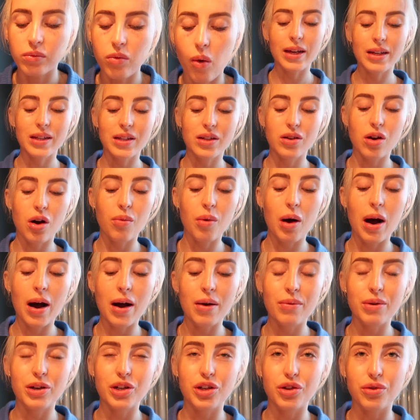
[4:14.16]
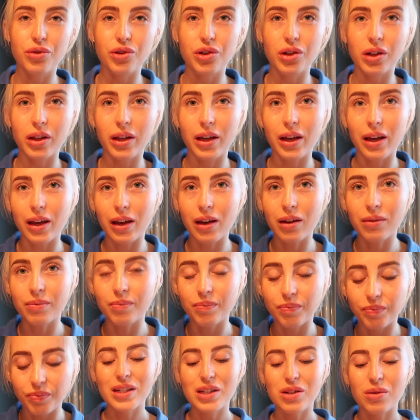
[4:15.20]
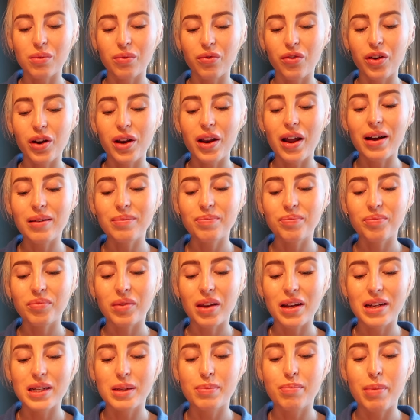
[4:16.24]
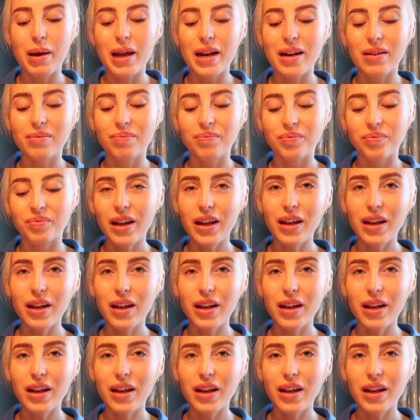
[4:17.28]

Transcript: it's not what I would usually eat. It's something that has been